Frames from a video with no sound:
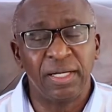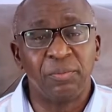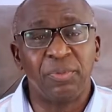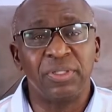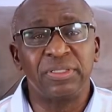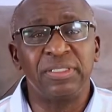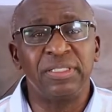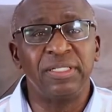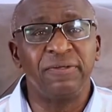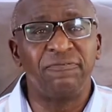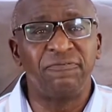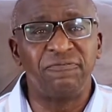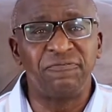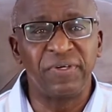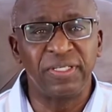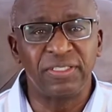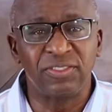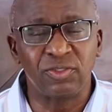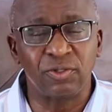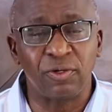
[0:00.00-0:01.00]
But in the
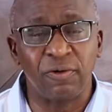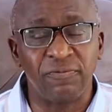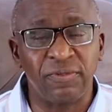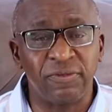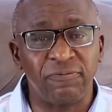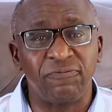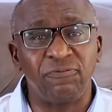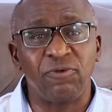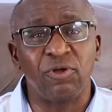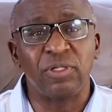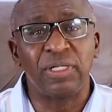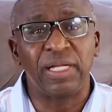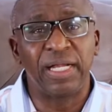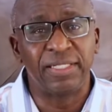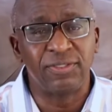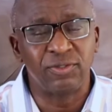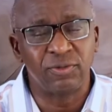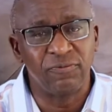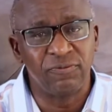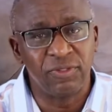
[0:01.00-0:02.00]
face of the
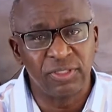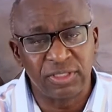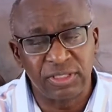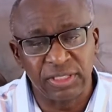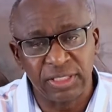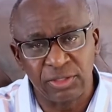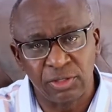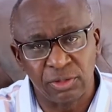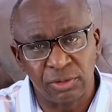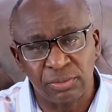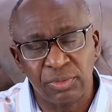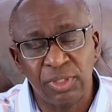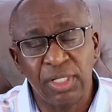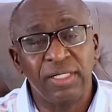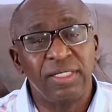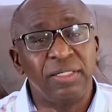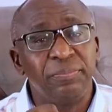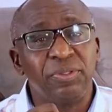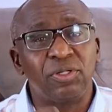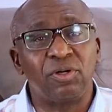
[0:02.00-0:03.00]
floodlights of the stadium,
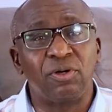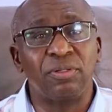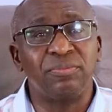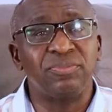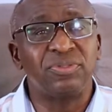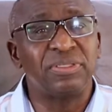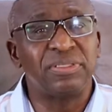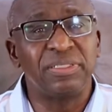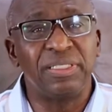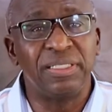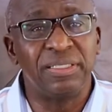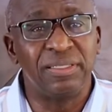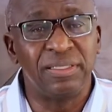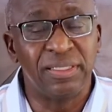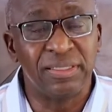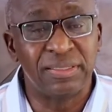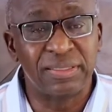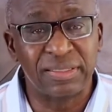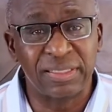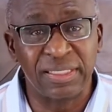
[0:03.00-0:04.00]
it becomes a,
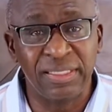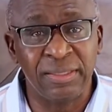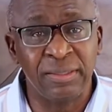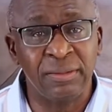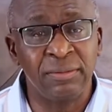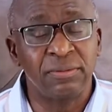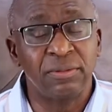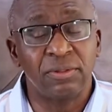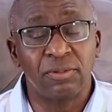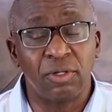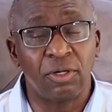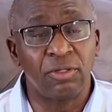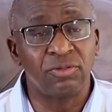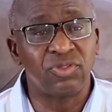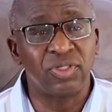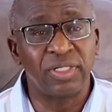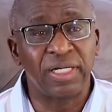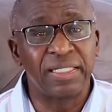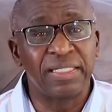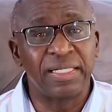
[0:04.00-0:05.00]
a stain
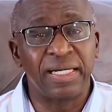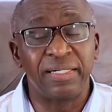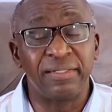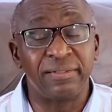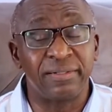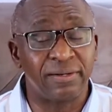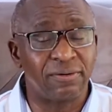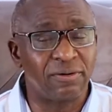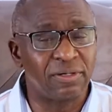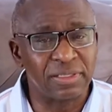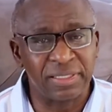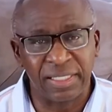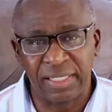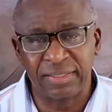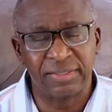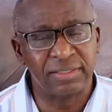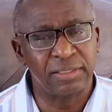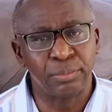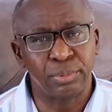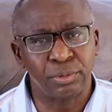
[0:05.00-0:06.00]
altogether
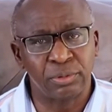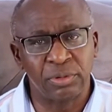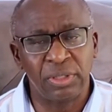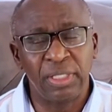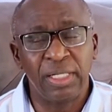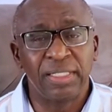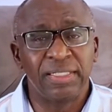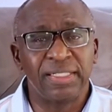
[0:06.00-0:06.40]
irrecognizable.